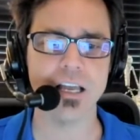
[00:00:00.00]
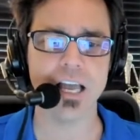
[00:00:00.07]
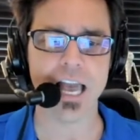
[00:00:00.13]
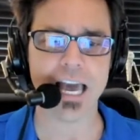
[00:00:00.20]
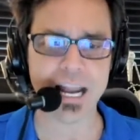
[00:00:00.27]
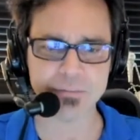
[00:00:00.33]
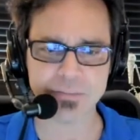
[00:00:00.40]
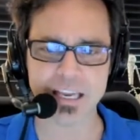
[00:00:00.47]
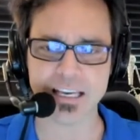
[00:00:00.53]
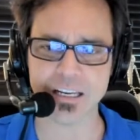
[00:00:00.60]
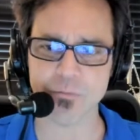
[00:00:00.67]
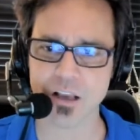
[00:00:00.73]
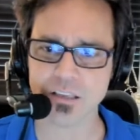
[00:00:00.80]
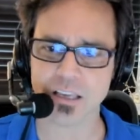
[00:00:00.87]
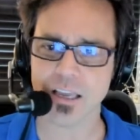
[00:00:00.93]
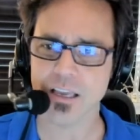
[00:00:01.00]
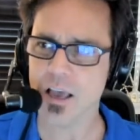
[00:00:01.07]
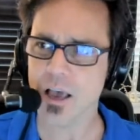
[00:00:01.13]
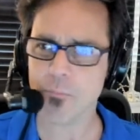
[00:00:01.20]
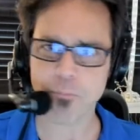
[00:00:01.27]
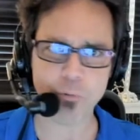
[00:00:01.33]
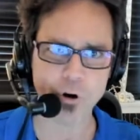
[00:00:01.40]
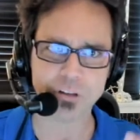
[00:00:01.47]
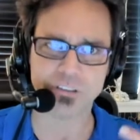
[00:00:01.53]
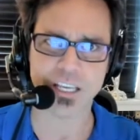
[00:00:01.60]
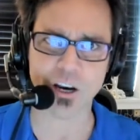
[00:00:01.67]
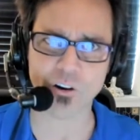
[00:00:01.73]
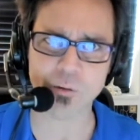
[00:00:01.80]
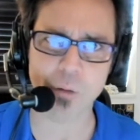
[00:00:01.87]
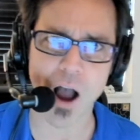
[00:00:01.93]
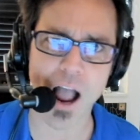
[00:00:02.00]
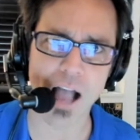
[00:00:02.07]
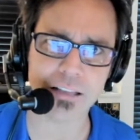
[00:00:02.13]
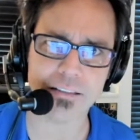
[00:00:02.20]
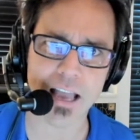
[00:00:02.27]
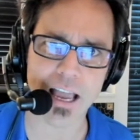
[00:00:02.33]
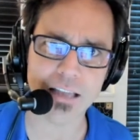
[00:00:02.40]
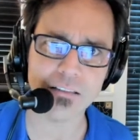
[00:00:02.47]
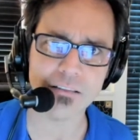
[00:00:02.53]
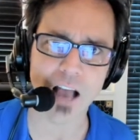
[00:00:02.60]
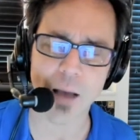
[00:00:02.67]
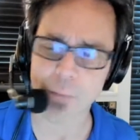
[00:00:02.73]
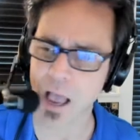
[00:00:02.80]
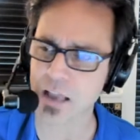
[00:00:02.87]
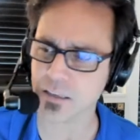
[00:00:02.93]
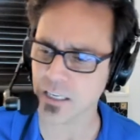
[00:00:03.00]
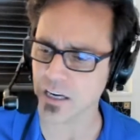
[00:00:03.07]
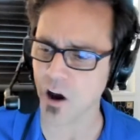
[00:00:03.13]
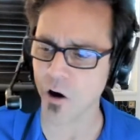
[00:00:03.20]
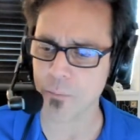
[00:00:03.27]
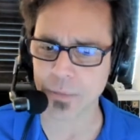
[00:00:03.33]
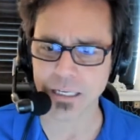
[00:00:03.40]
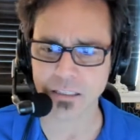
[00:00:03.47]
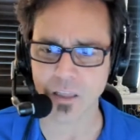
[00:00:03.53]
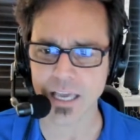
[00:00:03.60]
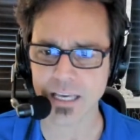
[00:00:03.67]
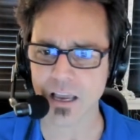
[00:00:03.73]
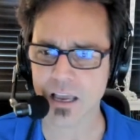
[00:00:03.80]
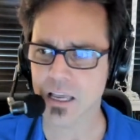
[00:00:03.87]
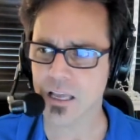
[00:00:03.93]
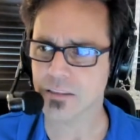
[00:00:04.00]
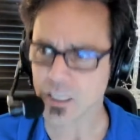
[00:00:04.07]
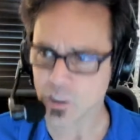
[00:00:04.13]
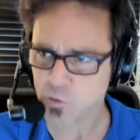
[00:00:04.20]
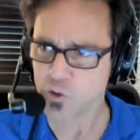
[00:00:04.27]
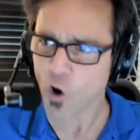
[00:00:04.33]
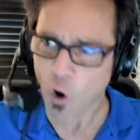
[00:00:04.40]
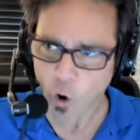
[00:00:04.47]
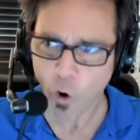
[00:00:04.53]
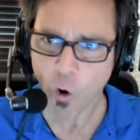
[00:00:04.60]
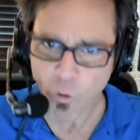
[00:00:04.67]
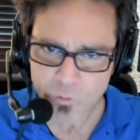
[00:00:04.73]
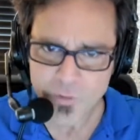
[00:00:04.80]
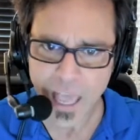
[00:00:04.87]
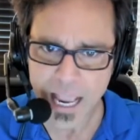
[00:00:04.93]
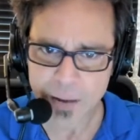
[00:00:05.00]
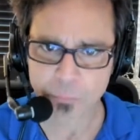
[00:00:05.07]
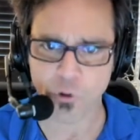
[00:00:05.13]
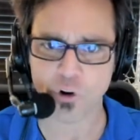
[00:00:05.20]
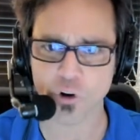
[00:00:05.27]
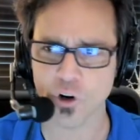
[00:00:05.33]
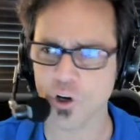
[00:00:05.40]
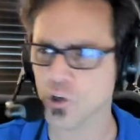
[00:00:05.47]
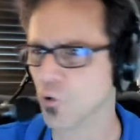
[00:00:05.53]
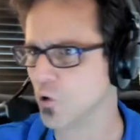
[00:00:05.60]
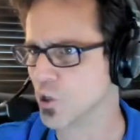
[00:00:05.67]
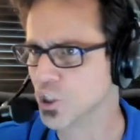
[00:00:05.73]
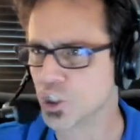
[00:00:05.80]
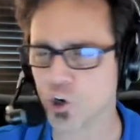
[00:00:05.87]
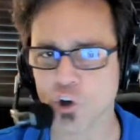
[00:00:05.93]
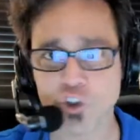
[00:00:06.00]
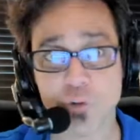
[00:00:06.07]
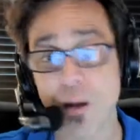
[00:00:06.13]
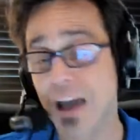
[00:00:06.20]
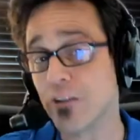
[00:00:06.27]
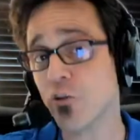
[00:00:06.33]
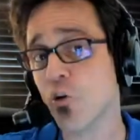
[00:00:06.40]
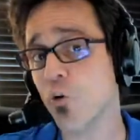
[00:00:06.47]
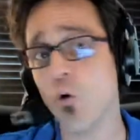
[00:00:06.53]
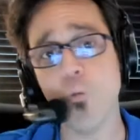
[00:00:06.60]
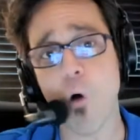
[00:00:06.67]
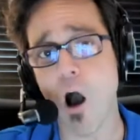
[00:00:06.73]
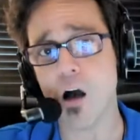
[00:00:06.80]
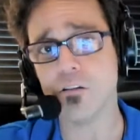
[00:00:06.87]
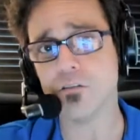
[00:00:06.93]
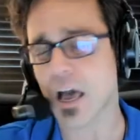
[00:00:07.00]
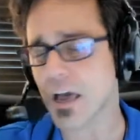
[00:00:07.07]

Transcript: And I'm thinking to myself, brought a tear to my eye, Den. I mean, I, you know, I mean, like, this was a whole neighborhood or a church. I don't know who it was.